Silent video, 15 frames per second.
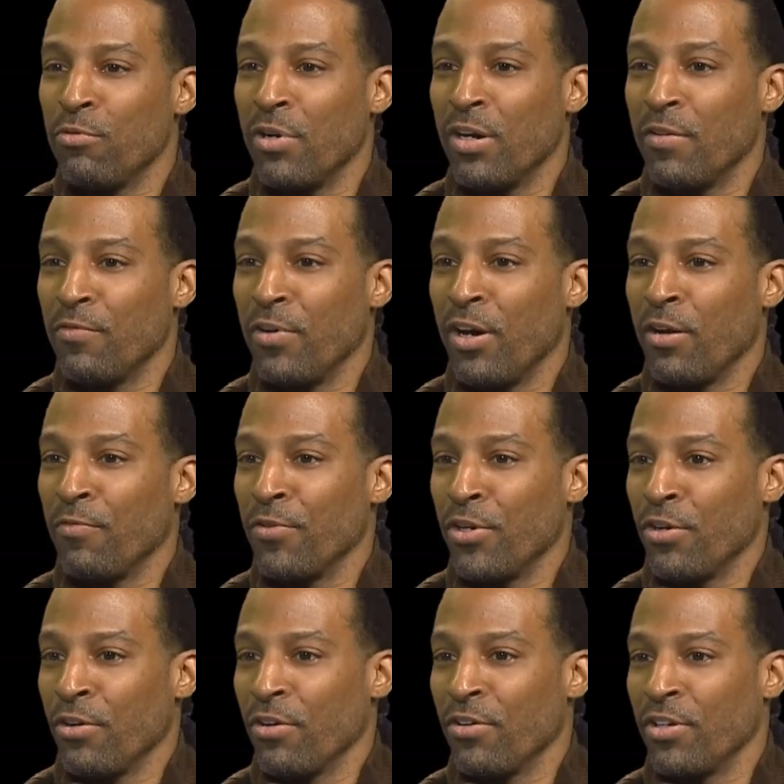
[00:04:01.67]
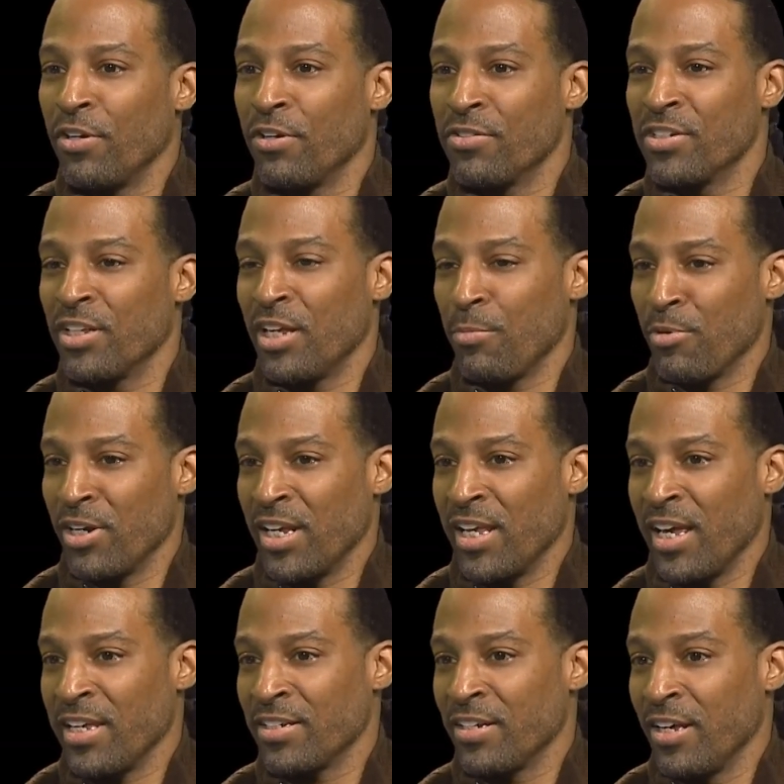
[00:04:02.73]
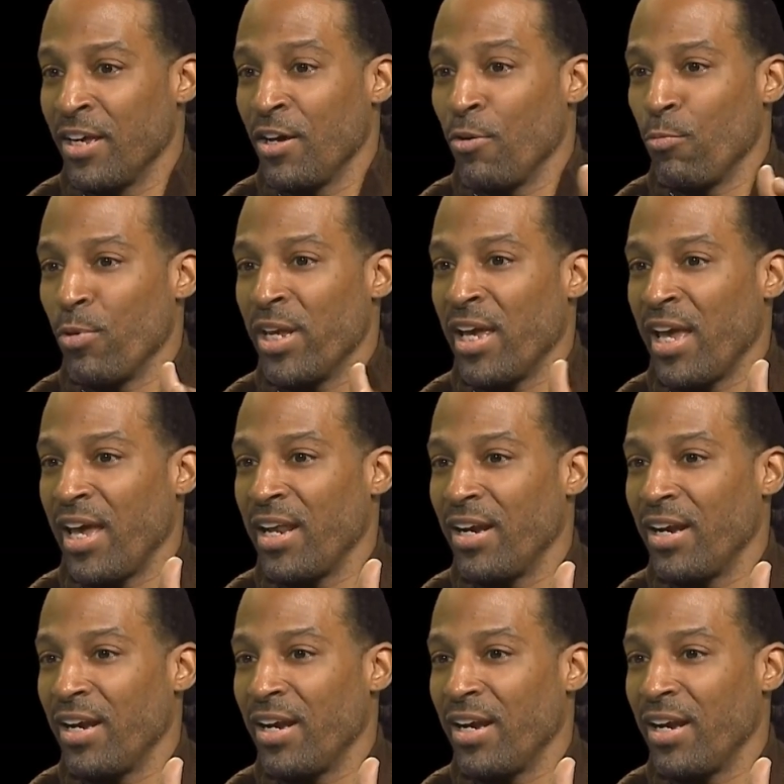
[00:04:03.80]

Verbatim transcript: of your celebrity guests. We had